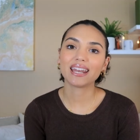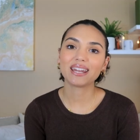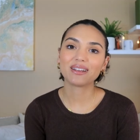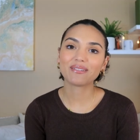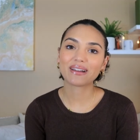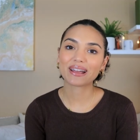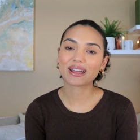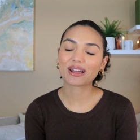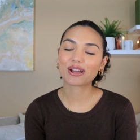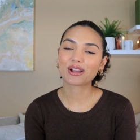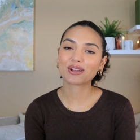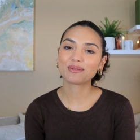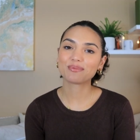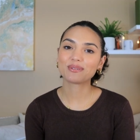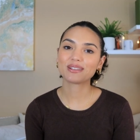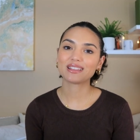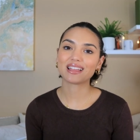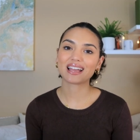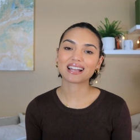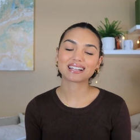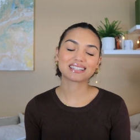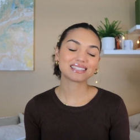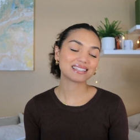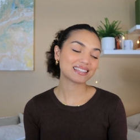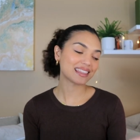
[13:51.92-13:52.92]
Anyway I hope you
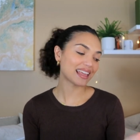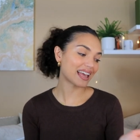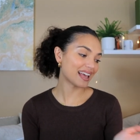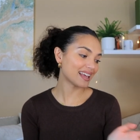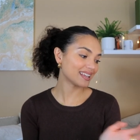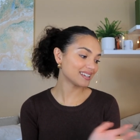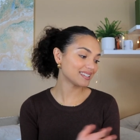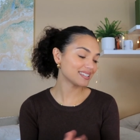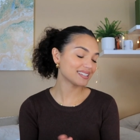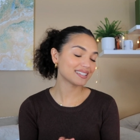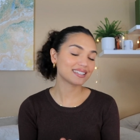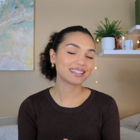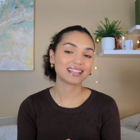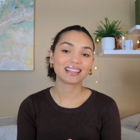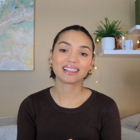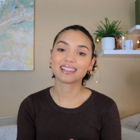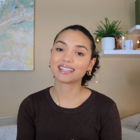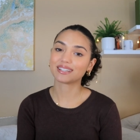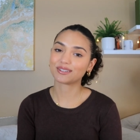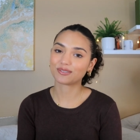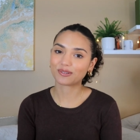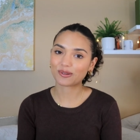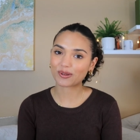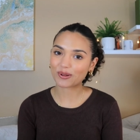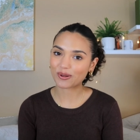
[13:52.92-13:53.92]
liked that
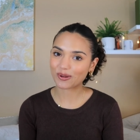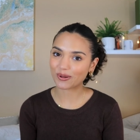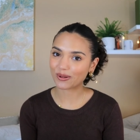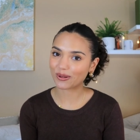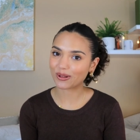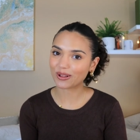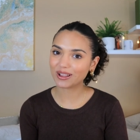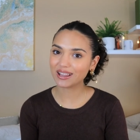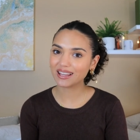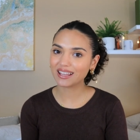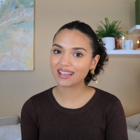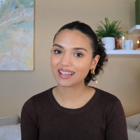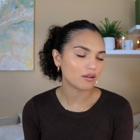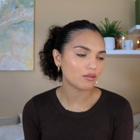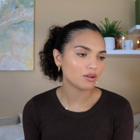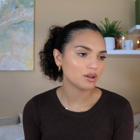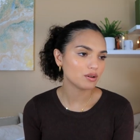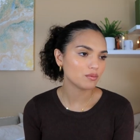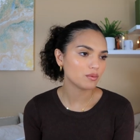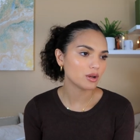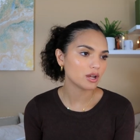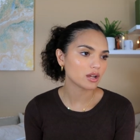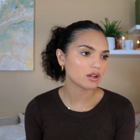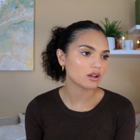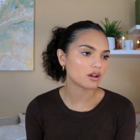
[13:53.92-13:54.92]
little haul. I want
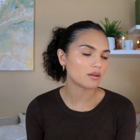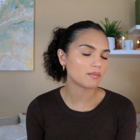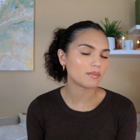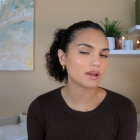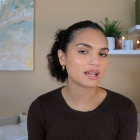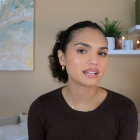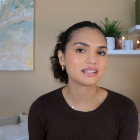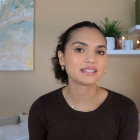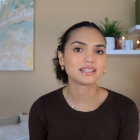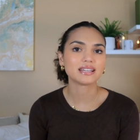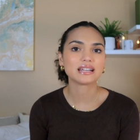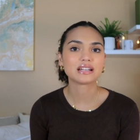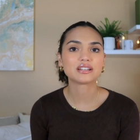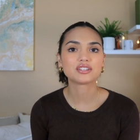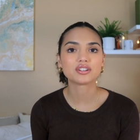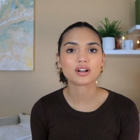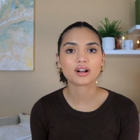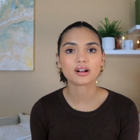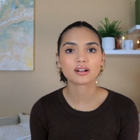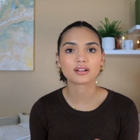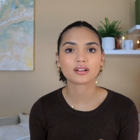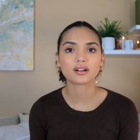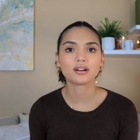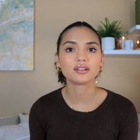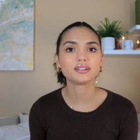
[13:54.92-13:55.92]
to work on my
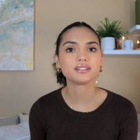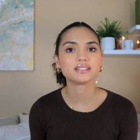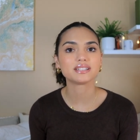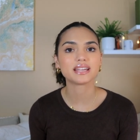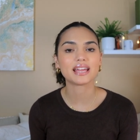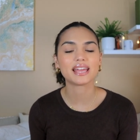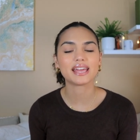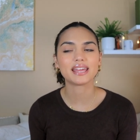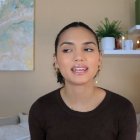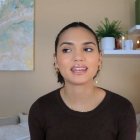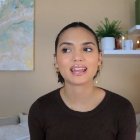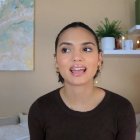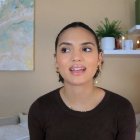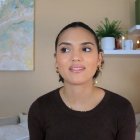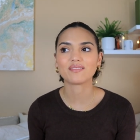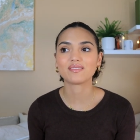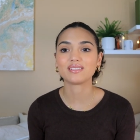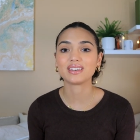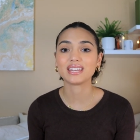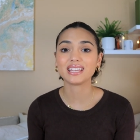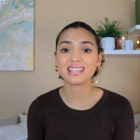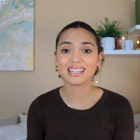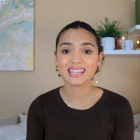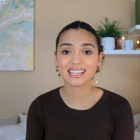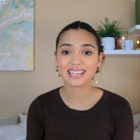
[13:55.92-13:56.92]
TikTok content. I've
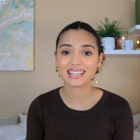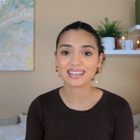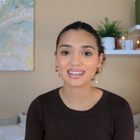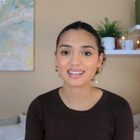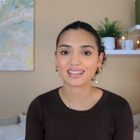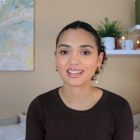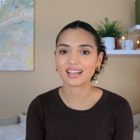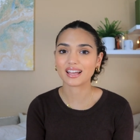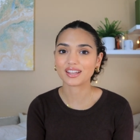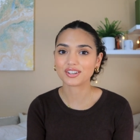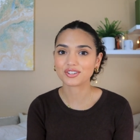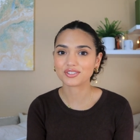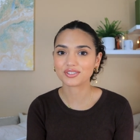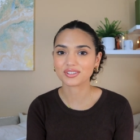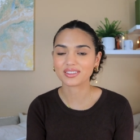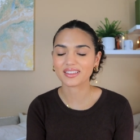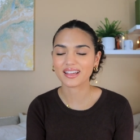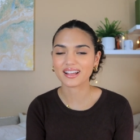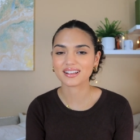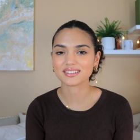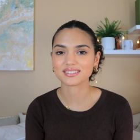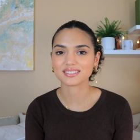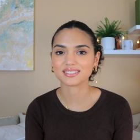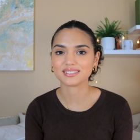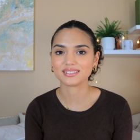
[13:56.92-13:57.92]
nearly hit
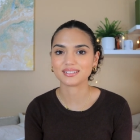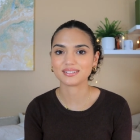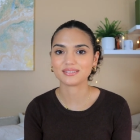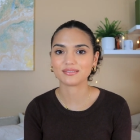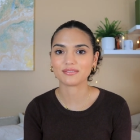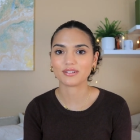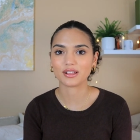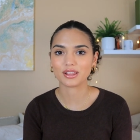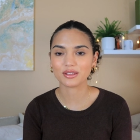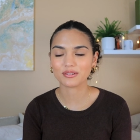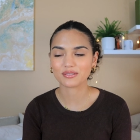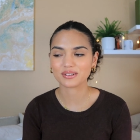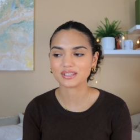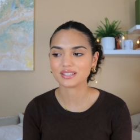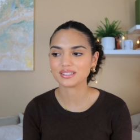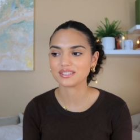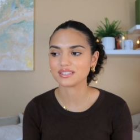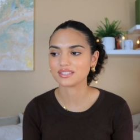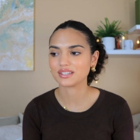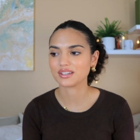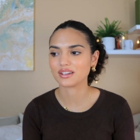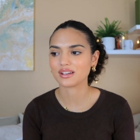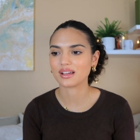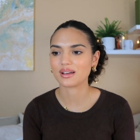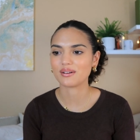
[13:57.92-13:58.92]
100,000 followers,
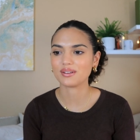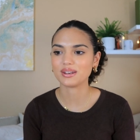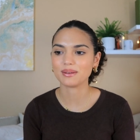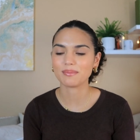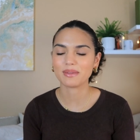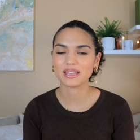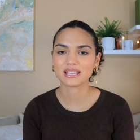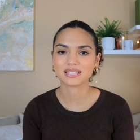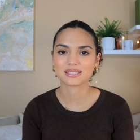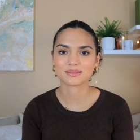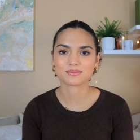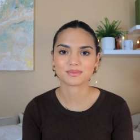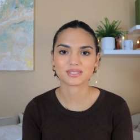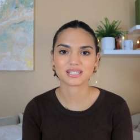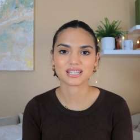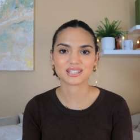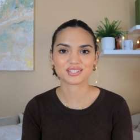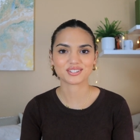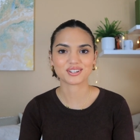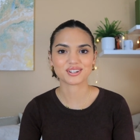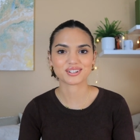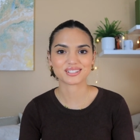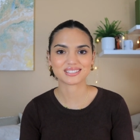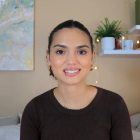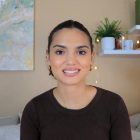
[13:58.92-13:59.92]
so I want to make some
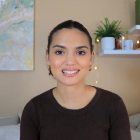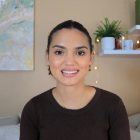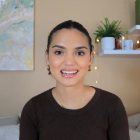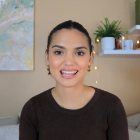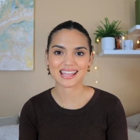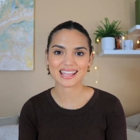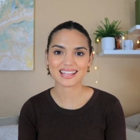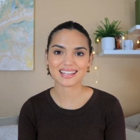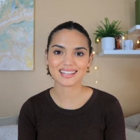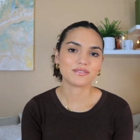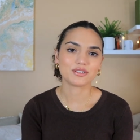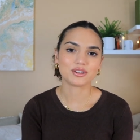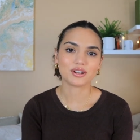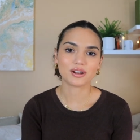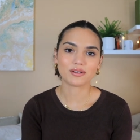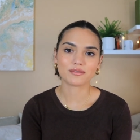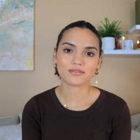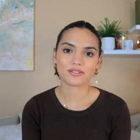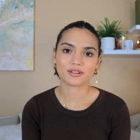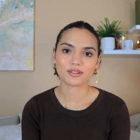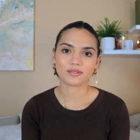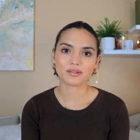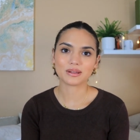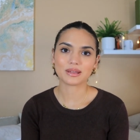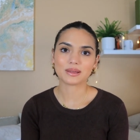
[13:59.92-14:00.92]
TikToks today. If you're not
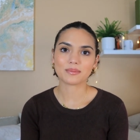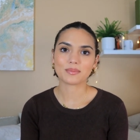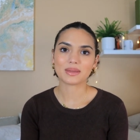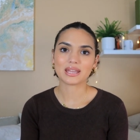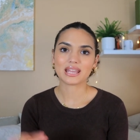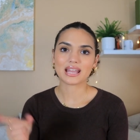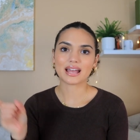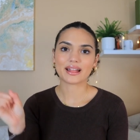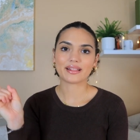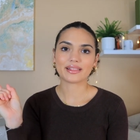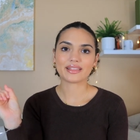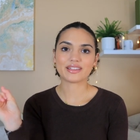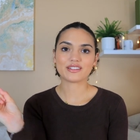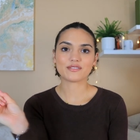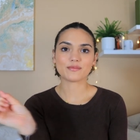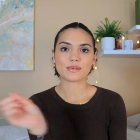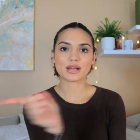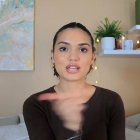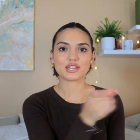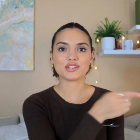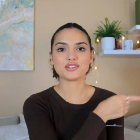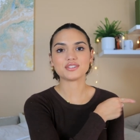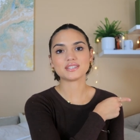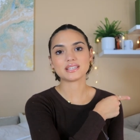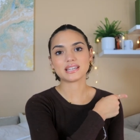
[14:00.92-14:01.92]
following me, I'll leave
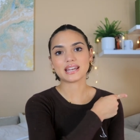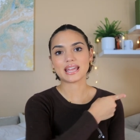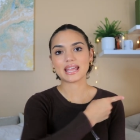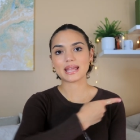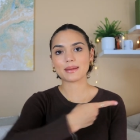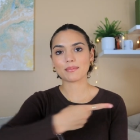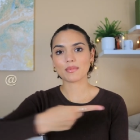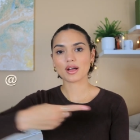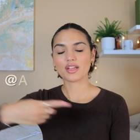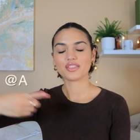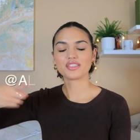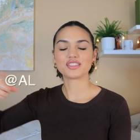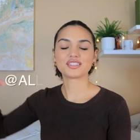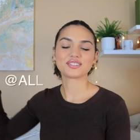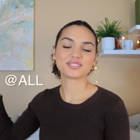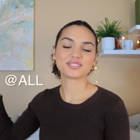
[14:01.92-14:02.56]
my username on the